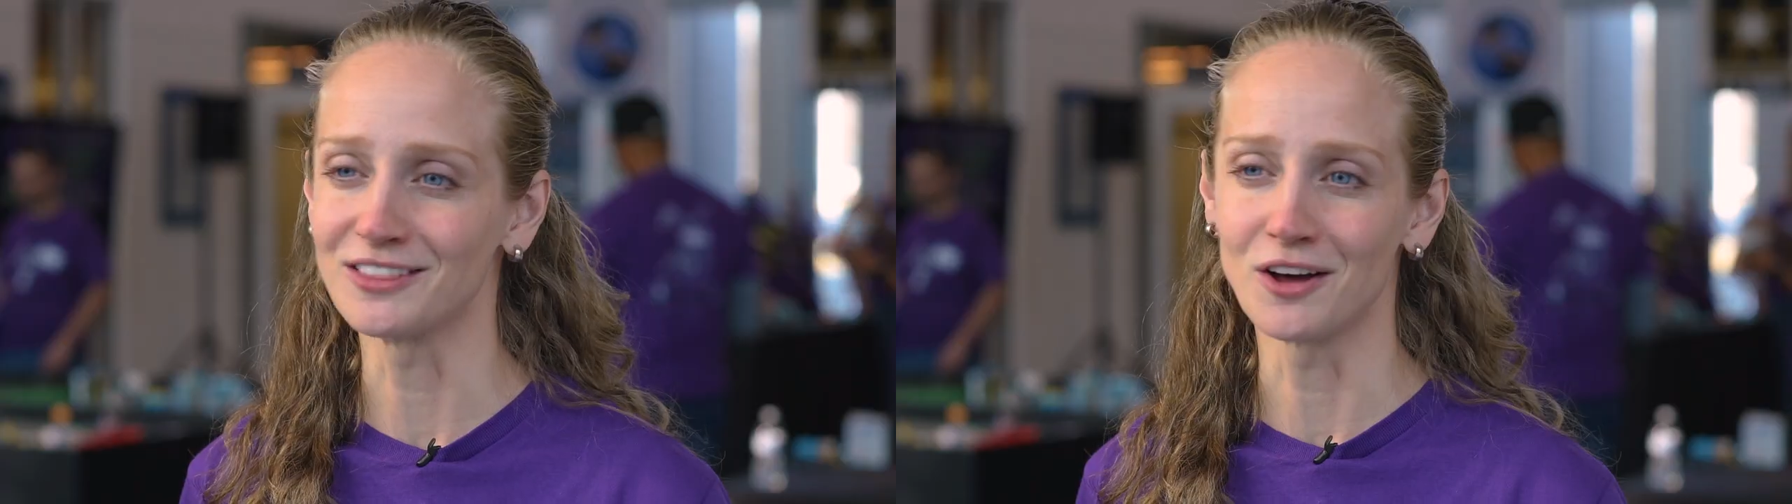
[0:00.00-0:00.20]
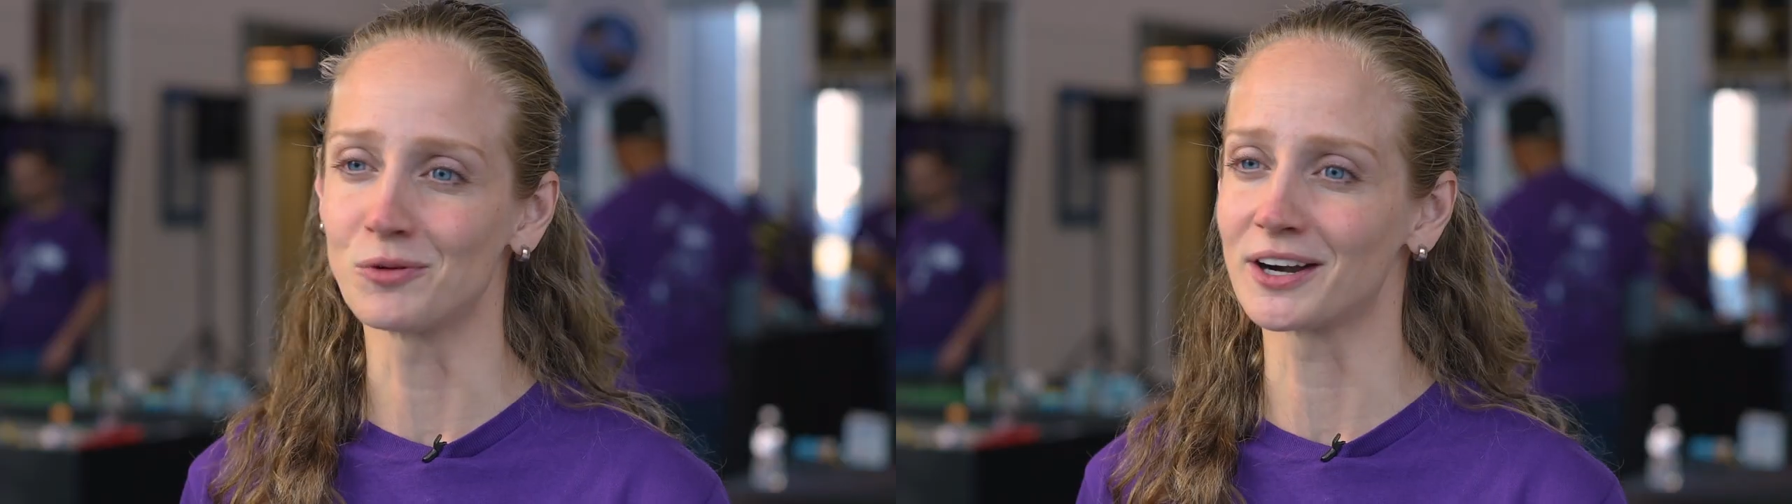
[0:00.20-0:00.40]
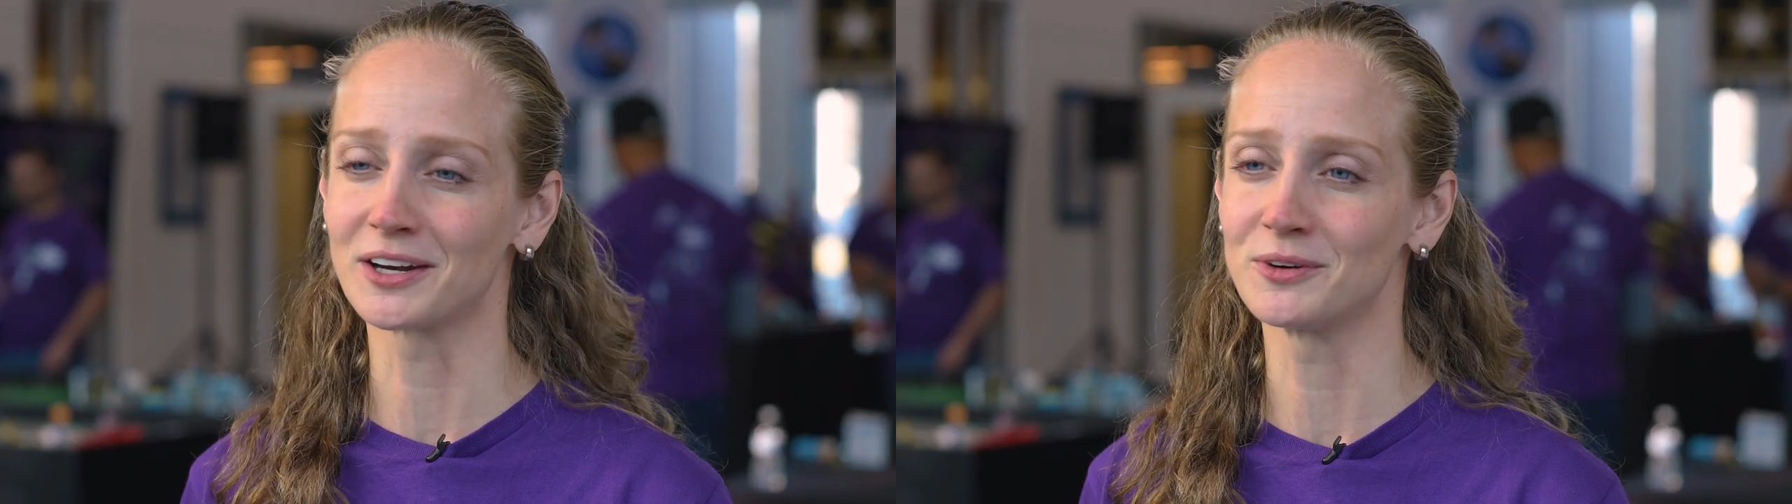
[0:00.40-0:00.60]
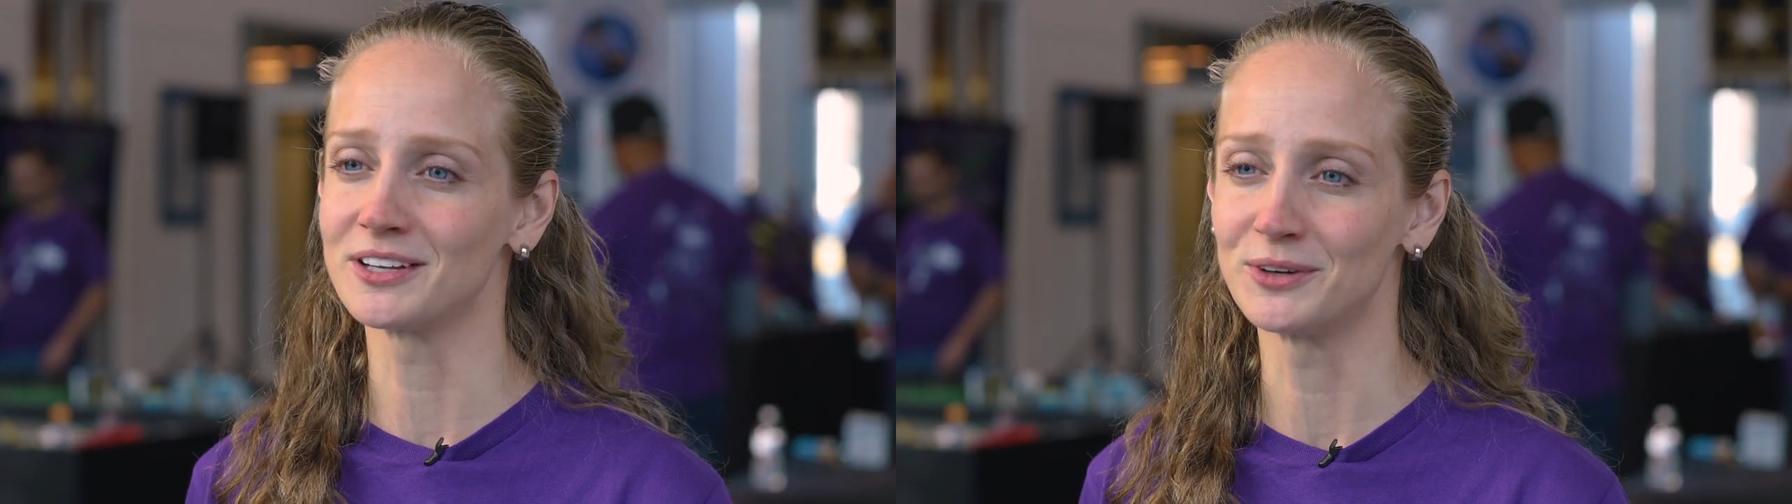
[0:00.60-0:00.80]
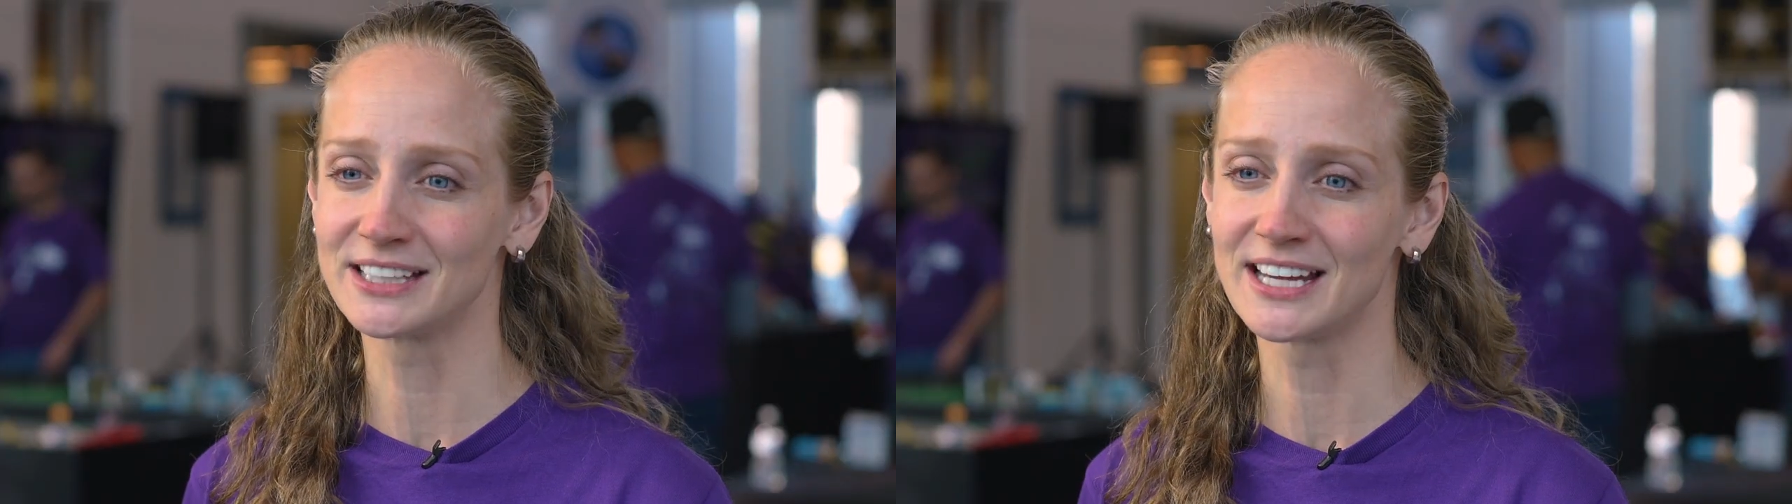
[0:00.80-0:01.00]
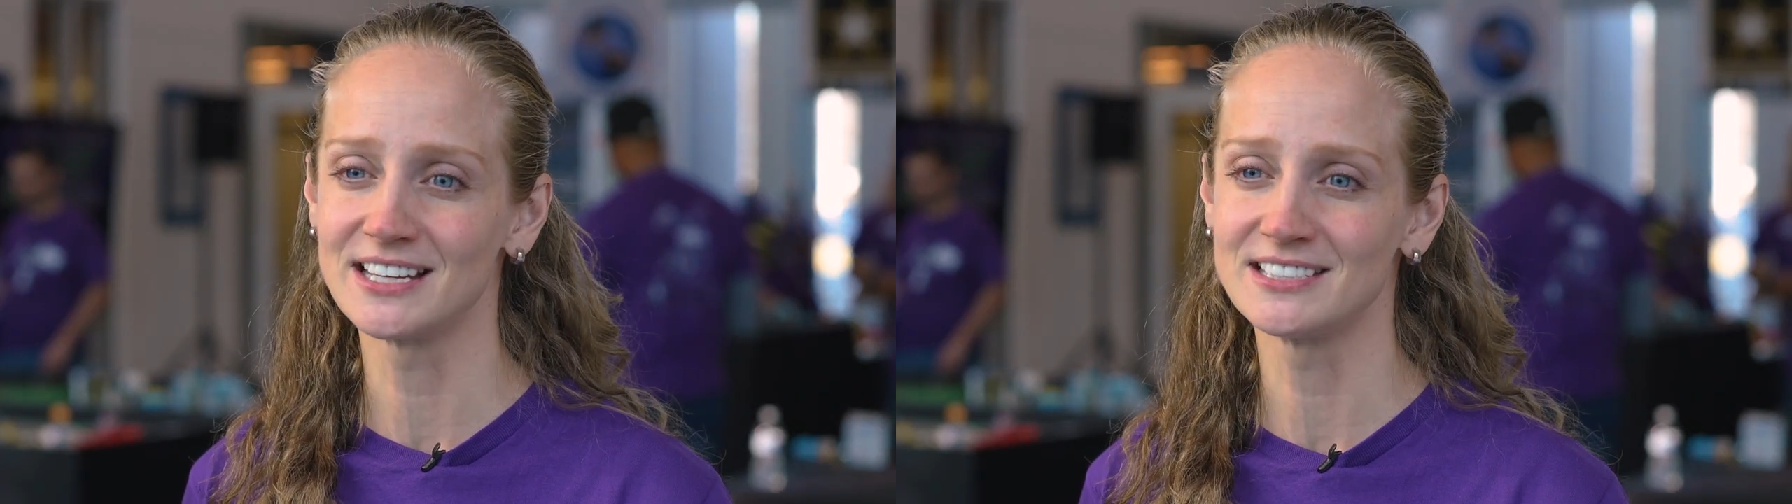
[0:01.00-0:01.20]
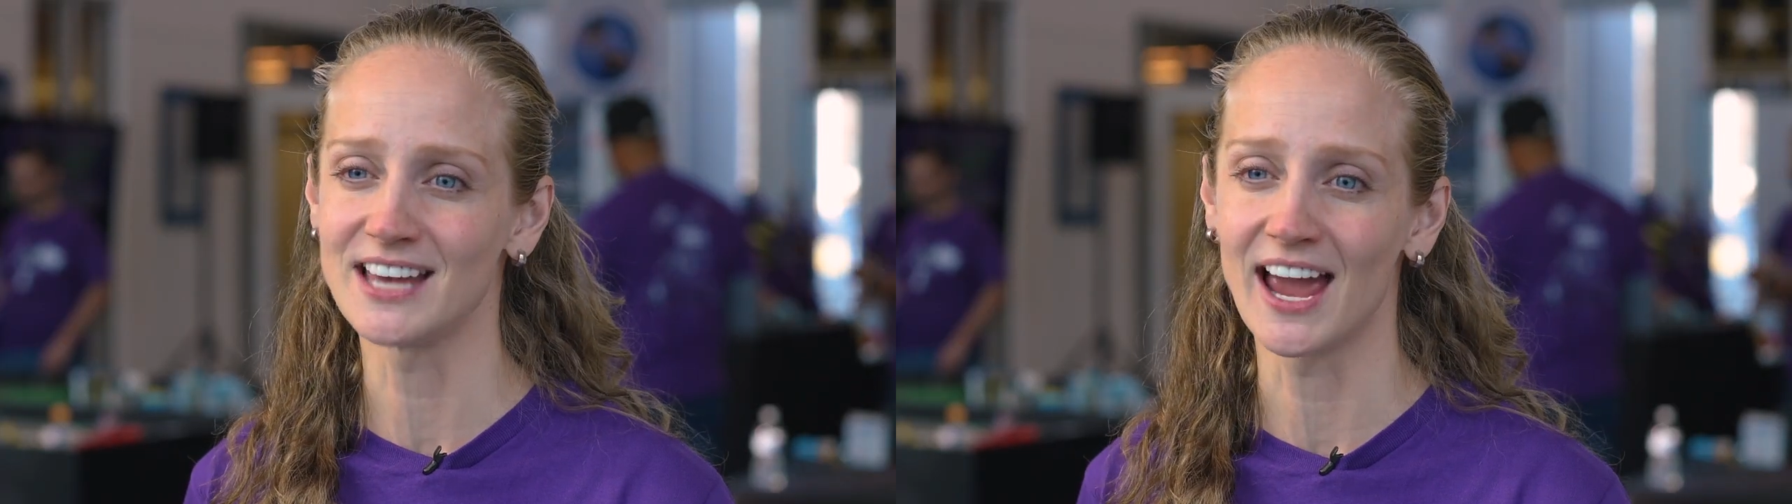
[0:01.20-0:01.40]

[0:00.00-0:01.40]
I love working with, with kids